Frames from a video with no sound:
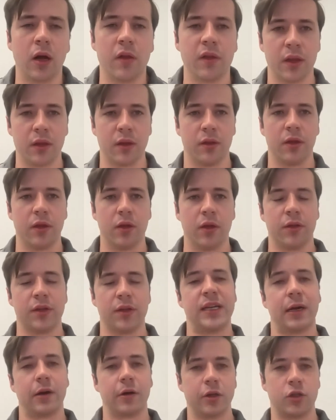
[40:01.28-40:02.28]
on the the, the
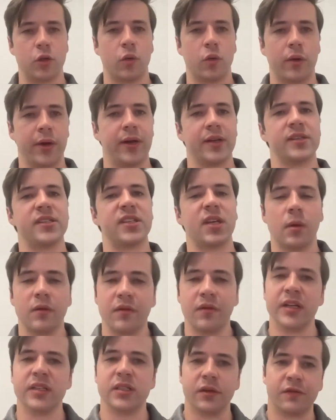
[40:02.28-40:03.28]
territory, because some of
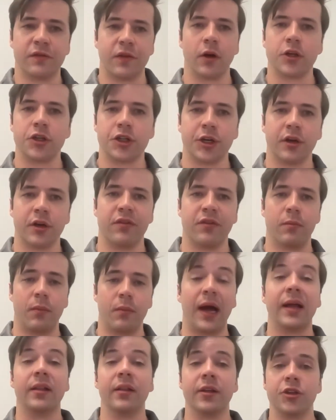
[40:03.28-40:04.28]
it is a function of the
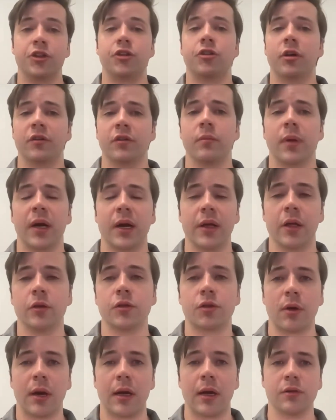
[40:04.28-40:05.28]
mileage driven by those
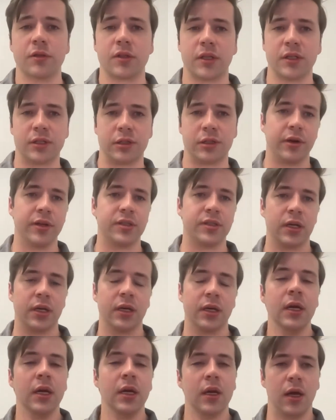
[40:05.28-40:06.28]
routes, because there is a
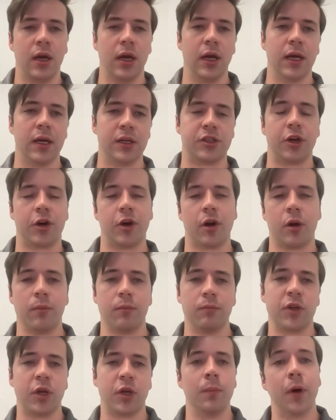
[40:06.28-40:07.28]
a
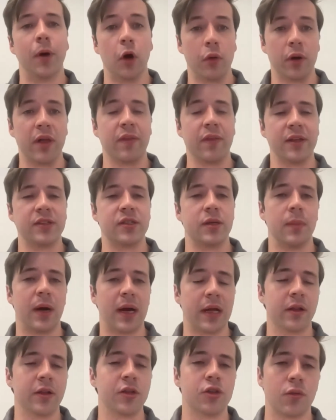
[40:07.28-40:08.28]
certain component that's a
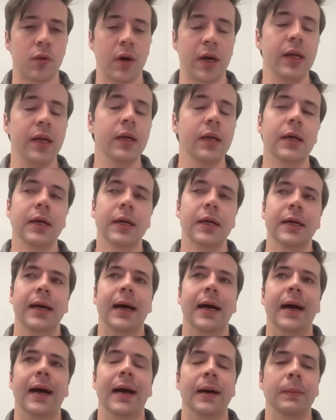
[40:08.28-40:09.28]
mileage rate.
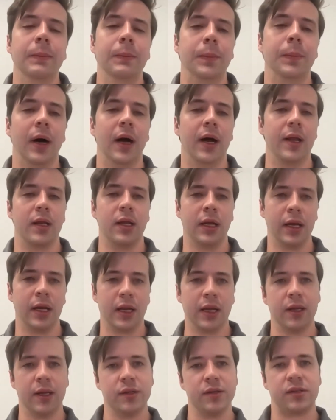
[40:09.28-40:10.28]
Um, but it
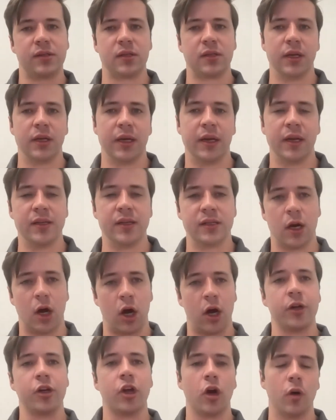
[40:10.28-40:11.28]
is it is an
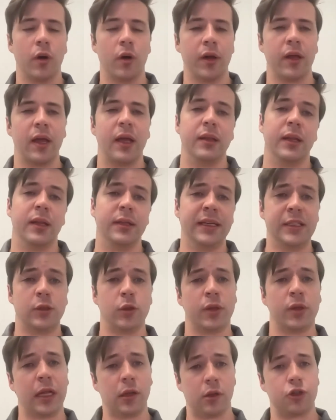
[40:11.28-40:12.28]
ongoing, at least
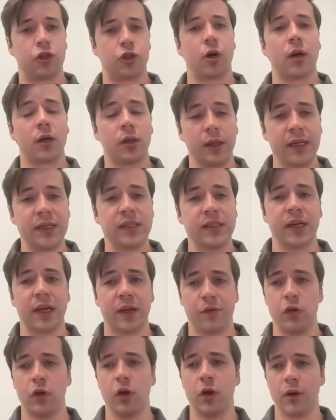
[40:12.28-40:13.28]
with Hello Truck Leasing. If
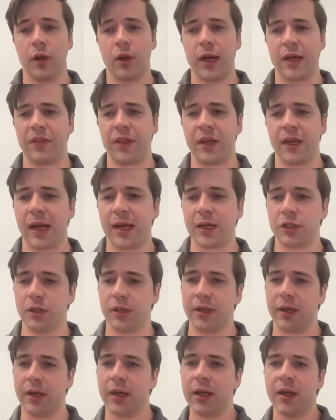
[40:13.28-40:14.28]
you go to, I think
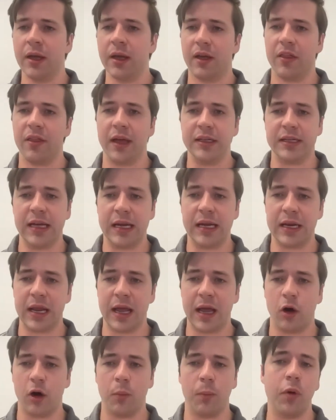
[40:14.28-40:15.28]
actually that
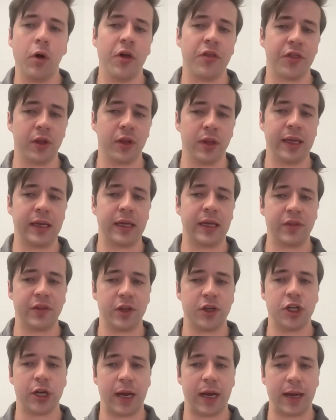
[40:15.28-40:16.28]
Danielle put the link in the
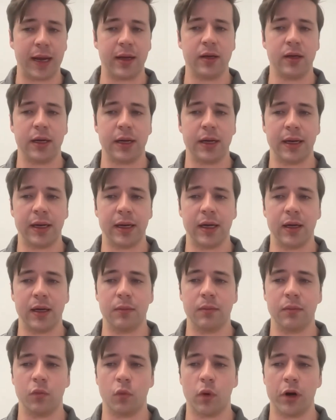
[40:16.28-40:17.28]
chat
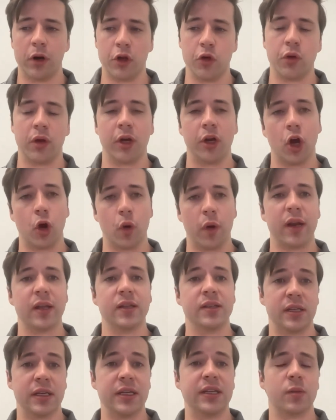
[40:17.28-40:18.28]
um, where you can go in and
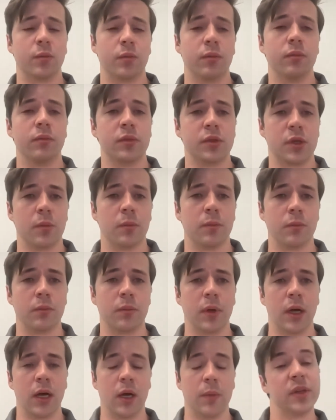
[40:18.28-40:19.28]
see some some
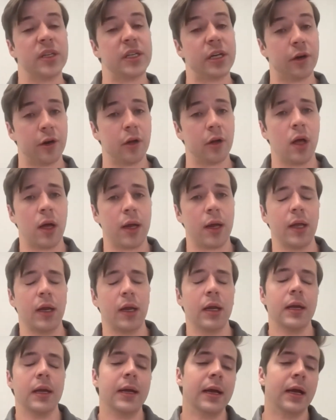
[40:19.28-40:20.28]
uh, material on it.
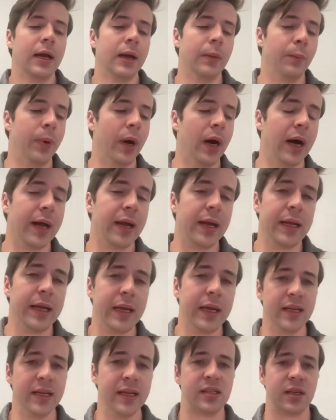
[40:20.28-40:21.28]
But it
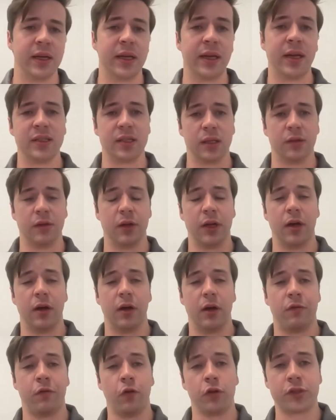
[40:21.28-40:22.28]
is it is a,
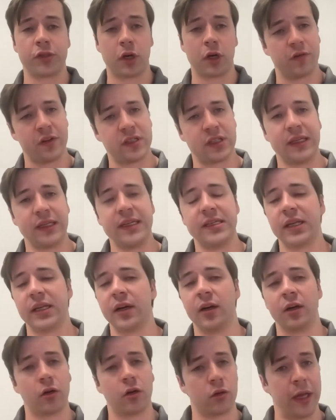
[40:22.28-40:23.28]
a full service lease
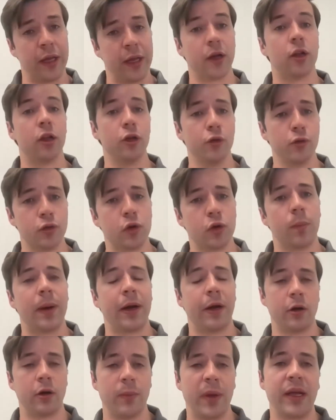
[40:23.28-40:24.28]
that includes
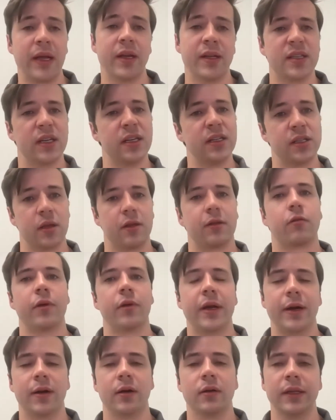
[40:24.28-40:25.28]
repair and maintenance, and it's a three
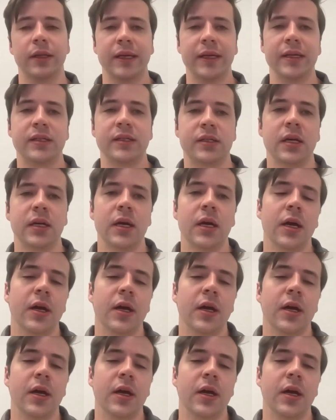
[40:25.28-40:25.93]
year lease.